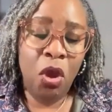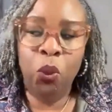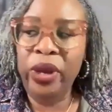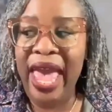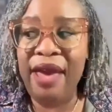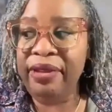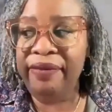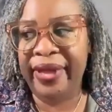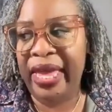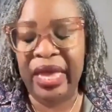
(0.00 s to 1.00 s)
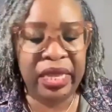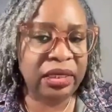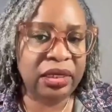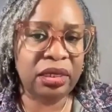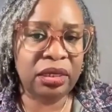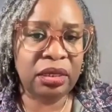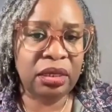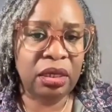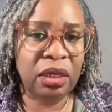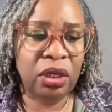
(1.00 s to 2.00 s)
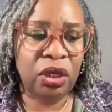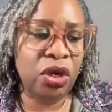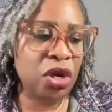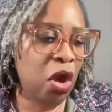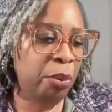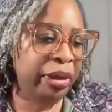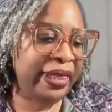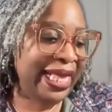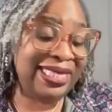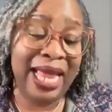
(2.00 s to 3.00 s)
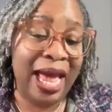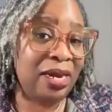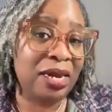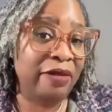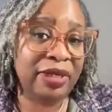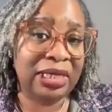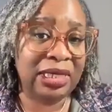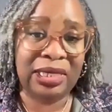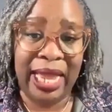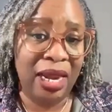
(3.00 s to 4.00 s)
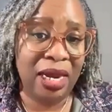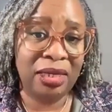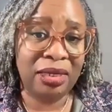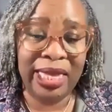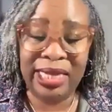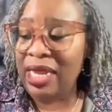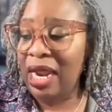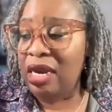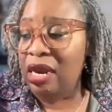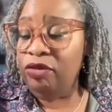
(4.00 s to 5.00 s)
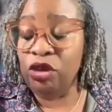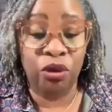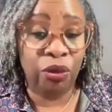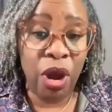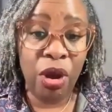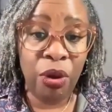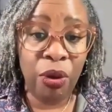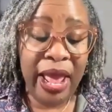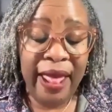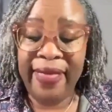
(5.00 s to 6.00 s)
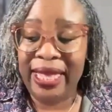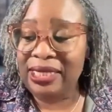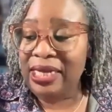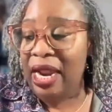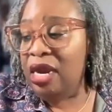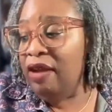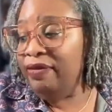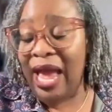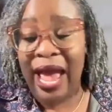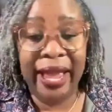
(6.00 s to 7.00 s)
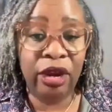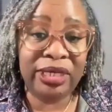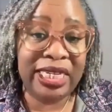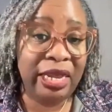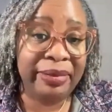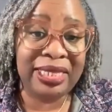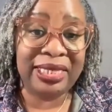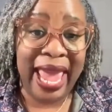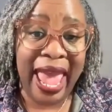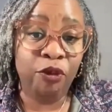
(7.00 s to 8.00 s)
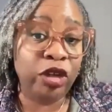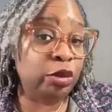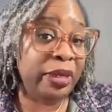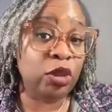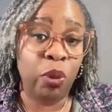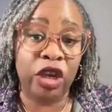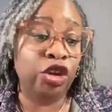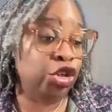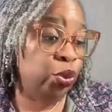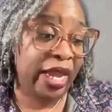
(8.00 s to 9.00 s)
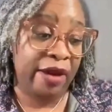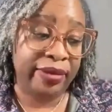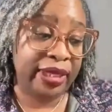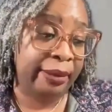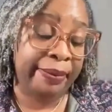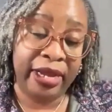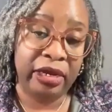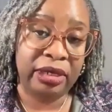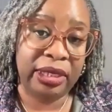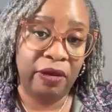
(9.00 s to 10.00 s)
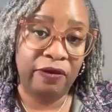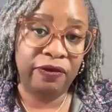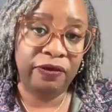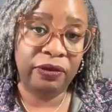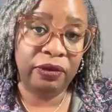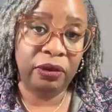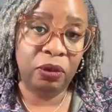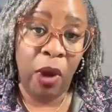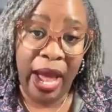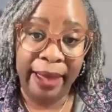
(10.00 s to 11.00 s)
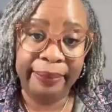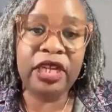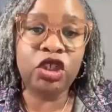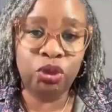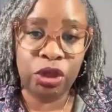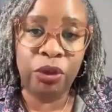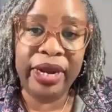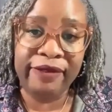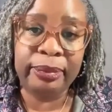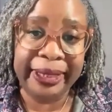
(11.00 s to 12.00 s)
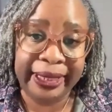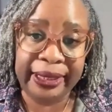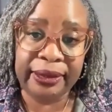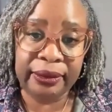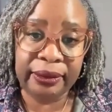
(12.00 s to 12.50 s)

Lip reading: We have events, but that's not enough to sustain us. That's not enough to grow. That's not enough to hire team and staff, which means what? You're doing everything by yourself. Why? Because you don't have a plan.